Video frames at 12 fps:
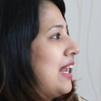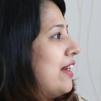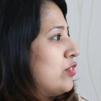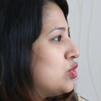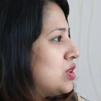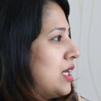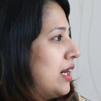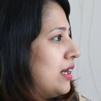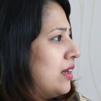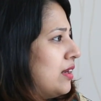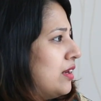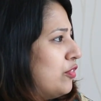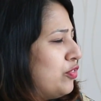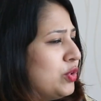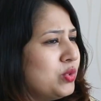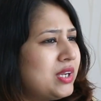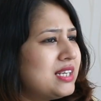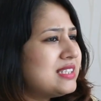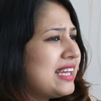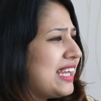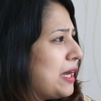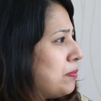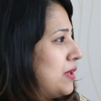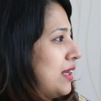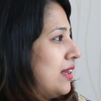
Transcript: I'll have to start. A few days I kept